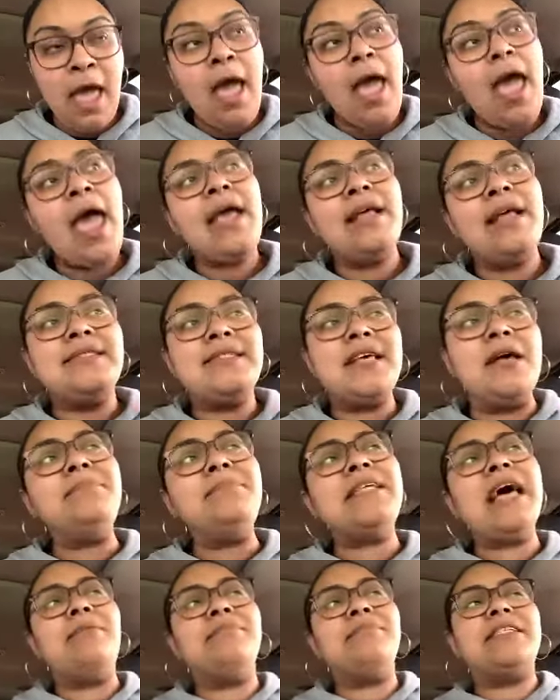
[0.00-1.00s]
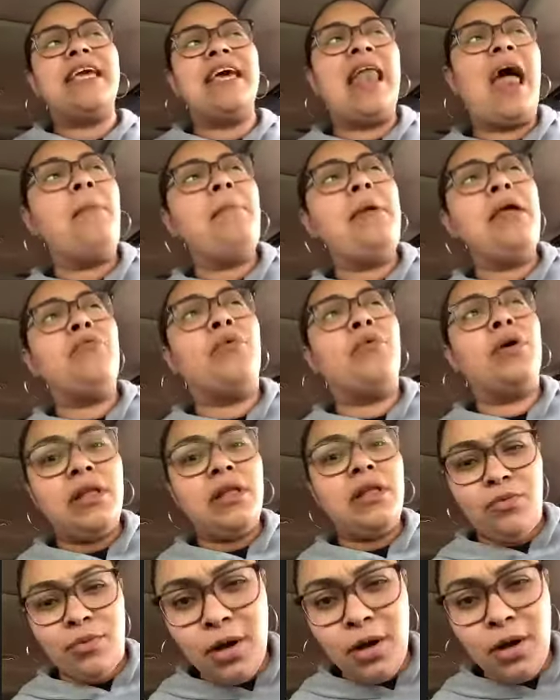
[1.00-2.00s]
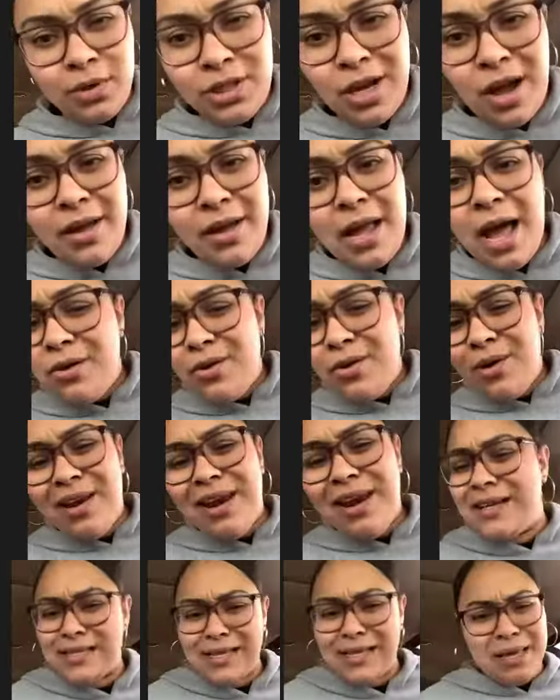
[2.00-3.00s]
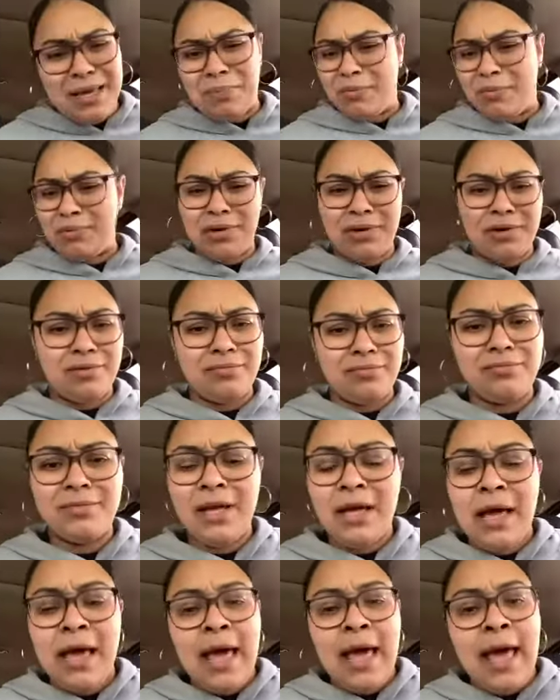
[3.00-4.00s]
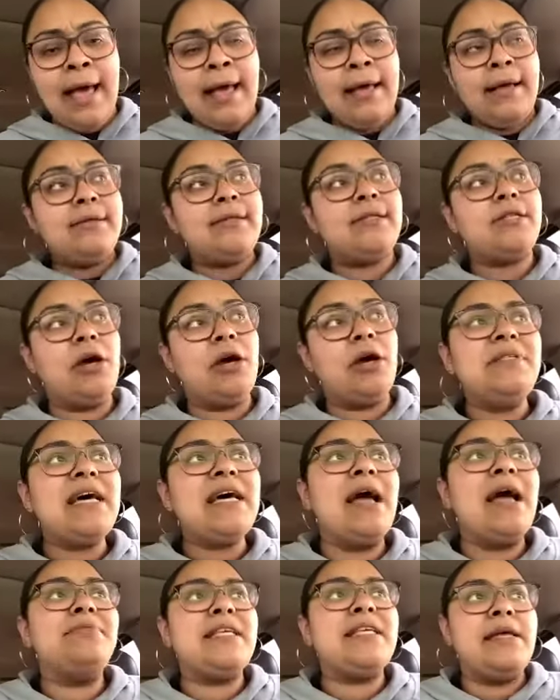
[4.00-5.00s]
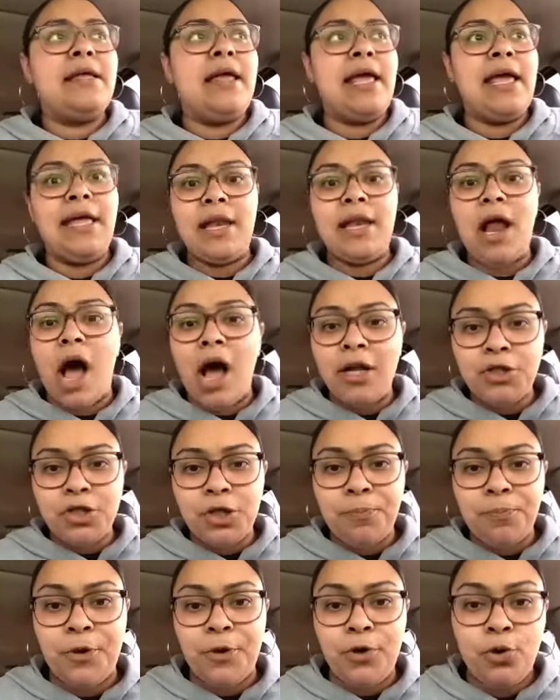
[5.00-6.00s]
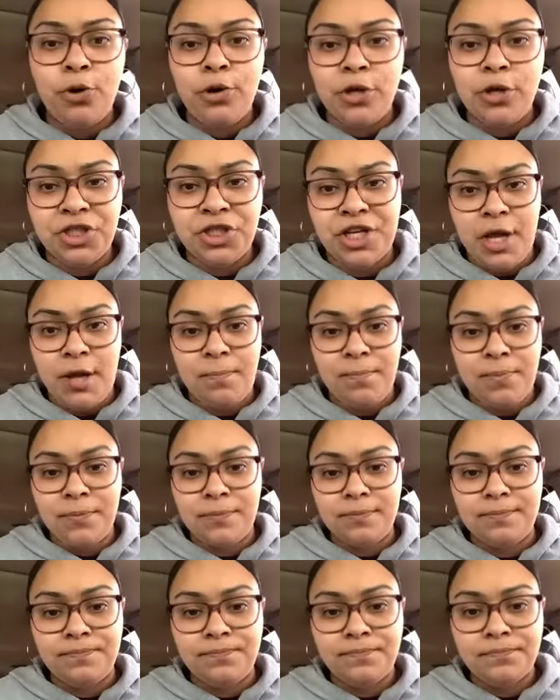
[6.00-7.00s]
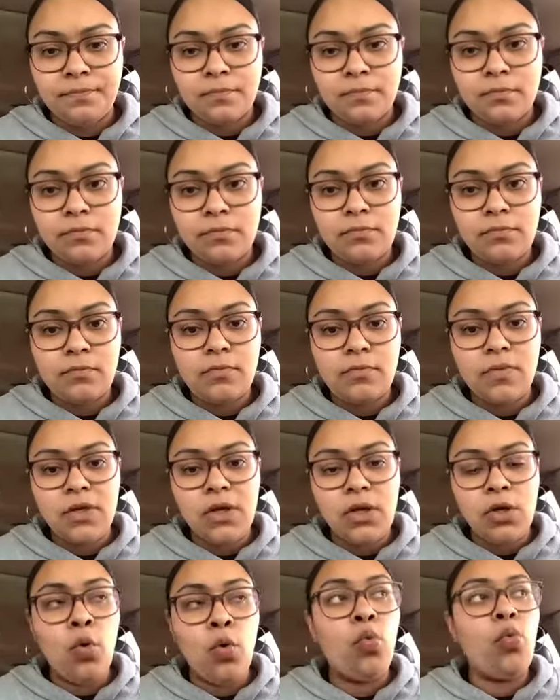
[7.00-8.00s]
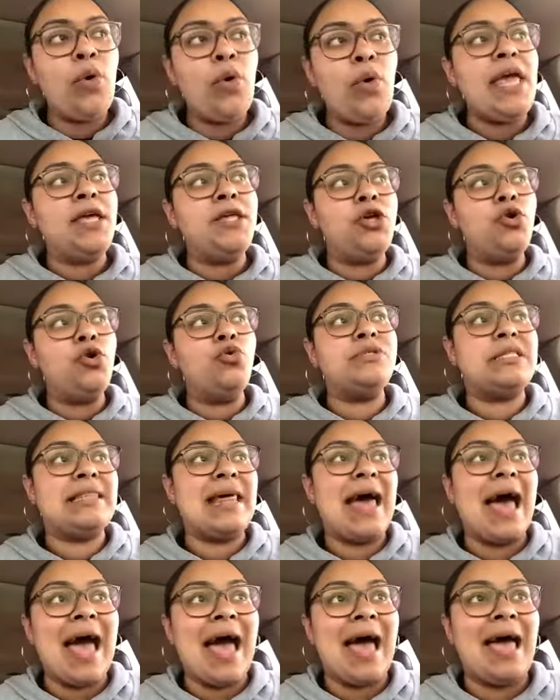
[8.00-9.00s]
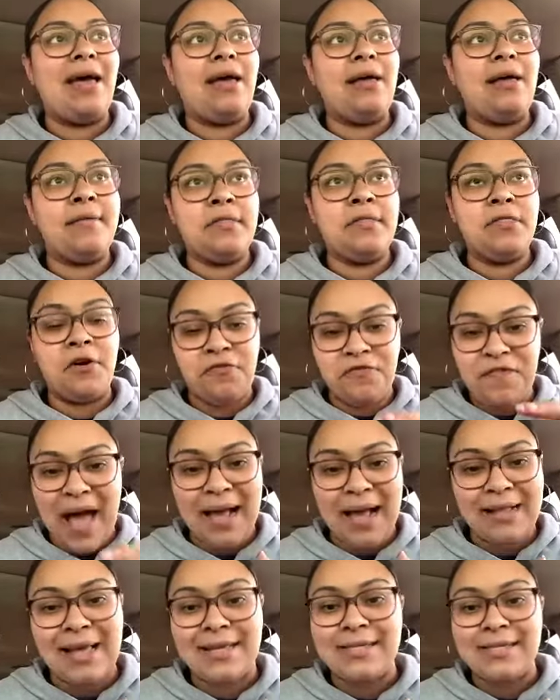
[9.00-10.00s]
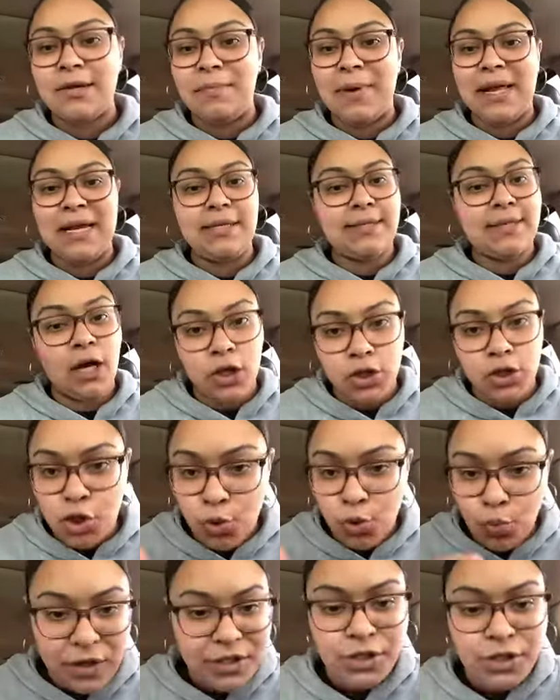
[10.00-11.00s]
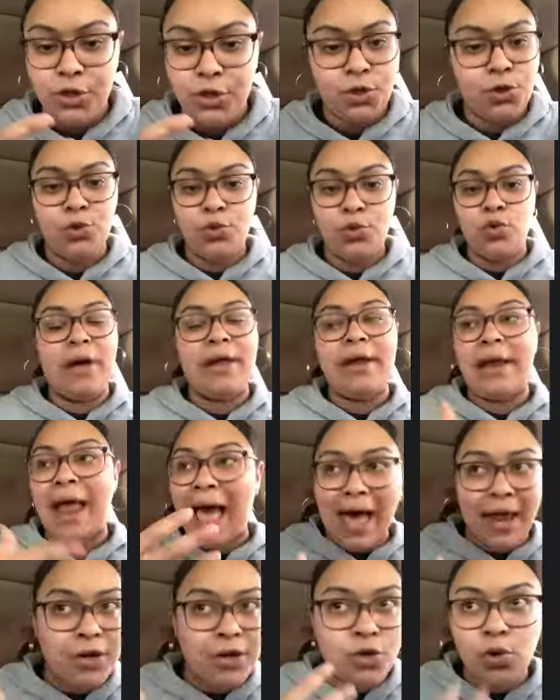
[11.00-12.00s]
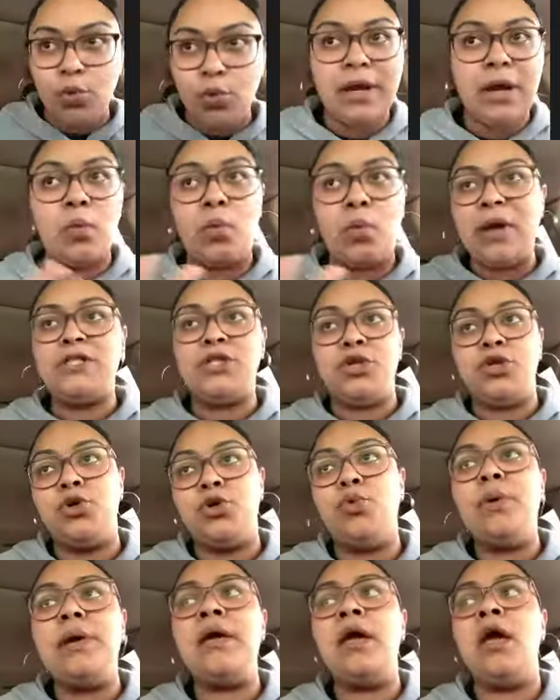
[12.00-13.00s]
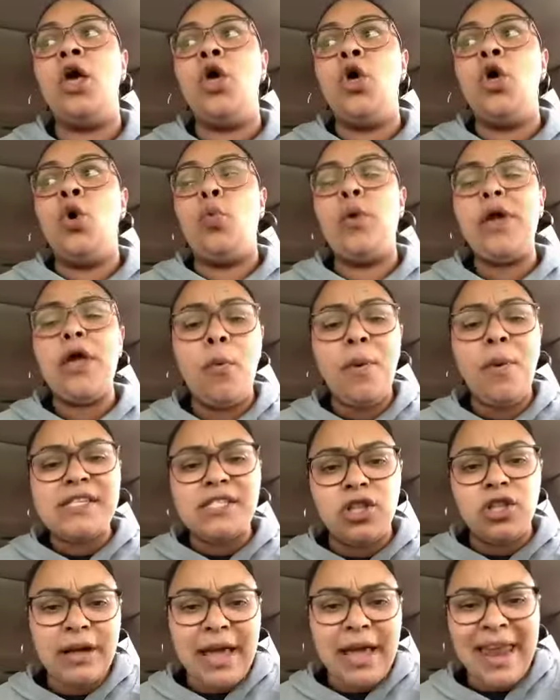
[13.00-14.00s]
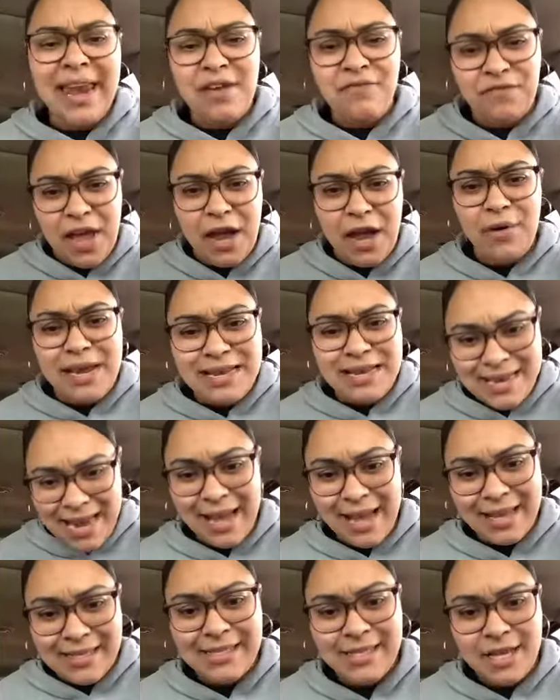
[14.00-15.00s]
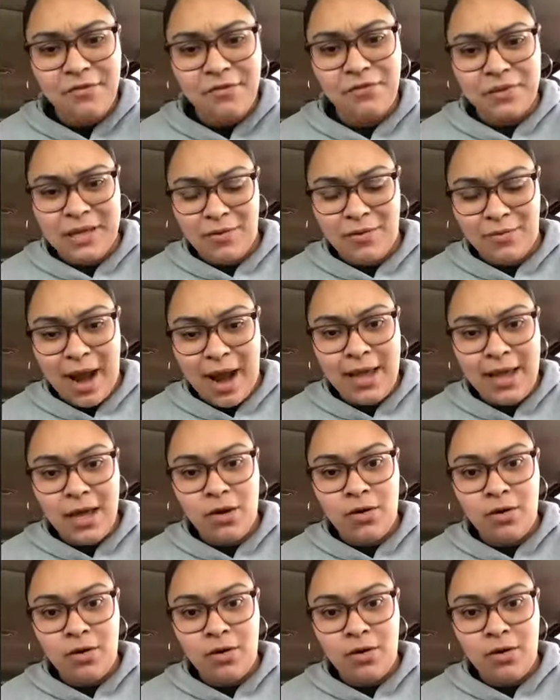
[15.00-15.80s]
And sometimes, can I be really real with y'all? Y'all know I like to keep it real. Sometimes in, in entrepreneurship, we use that the fact that somebody tells you what to do and how to do it and when to do it, we always look at it very negatively, right?